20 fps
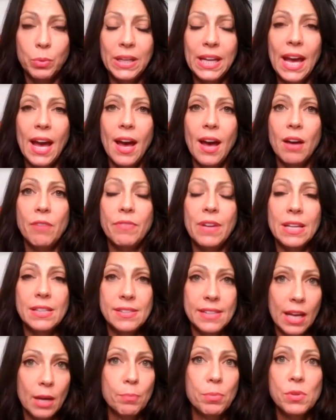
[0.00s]
We have
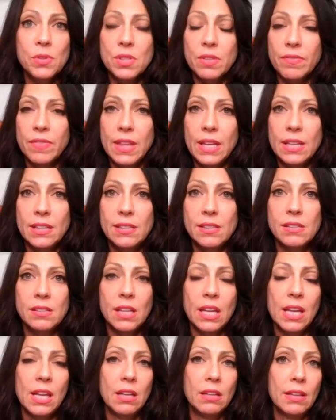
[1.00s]
examples of this
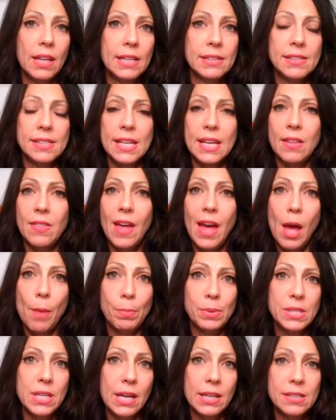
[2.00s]
in, let's say, the
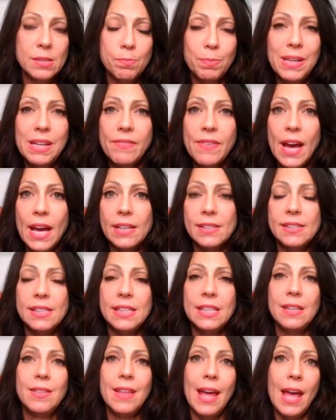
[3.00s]
hepatitis B
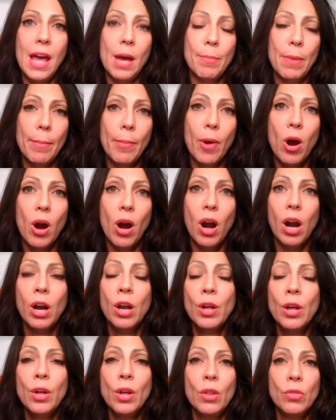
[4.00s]
vaccine, the
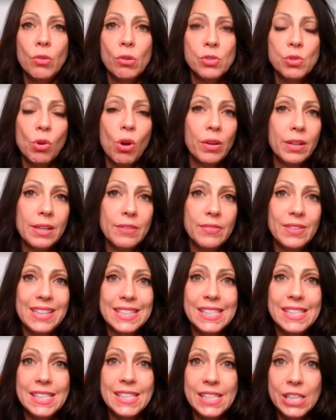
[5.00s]
MMR. Those are all given
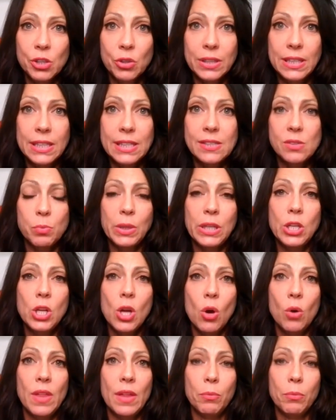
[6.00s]
as series. We
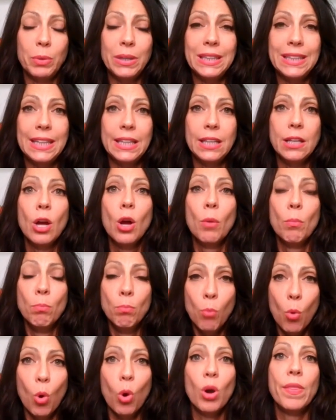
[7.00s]
know that we need
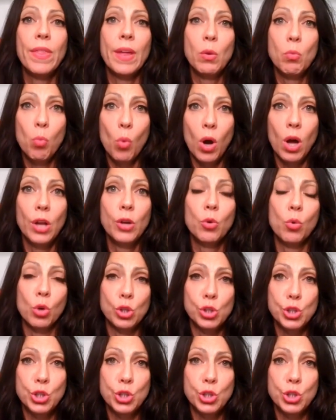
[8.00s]
more than one or